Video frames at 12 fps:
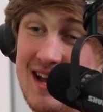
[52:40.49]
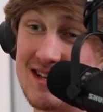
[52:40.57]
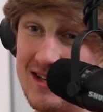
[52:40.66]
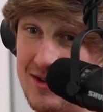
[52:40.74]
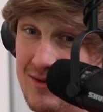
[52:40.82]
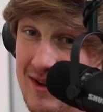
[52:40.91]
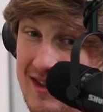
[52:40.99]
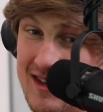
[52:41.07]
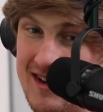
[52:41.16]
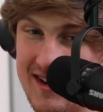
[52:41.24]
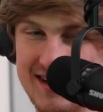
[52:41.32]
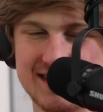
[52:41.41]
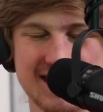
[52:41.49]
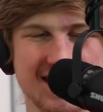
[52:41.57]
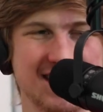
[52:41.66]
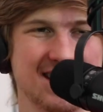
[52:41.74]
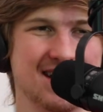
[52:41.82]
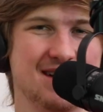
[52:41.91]
not. Did you need the nuggets?
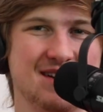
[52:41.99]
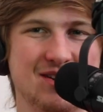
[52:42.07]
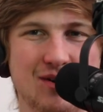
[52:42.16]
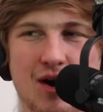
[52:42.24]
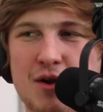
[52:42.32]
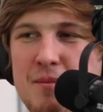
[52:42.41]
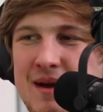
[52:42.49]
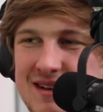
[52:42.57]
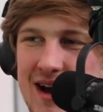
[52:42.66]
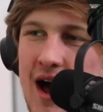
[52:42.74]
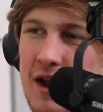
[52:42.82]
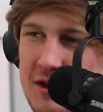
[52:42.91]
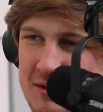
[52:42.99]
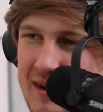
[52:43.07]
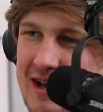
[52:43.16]
You go to McDonald's